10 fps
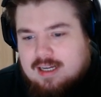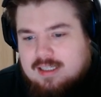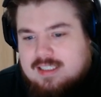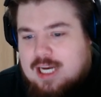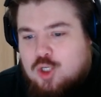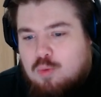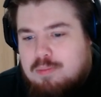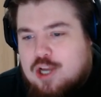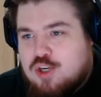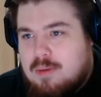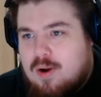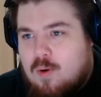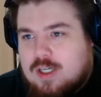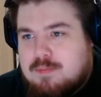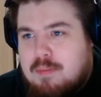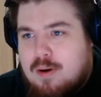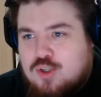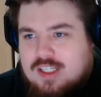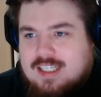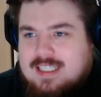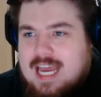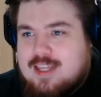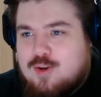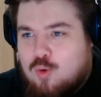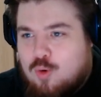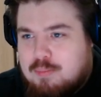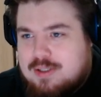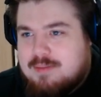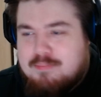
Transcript: sexual pleasurement or exposure to death corpse.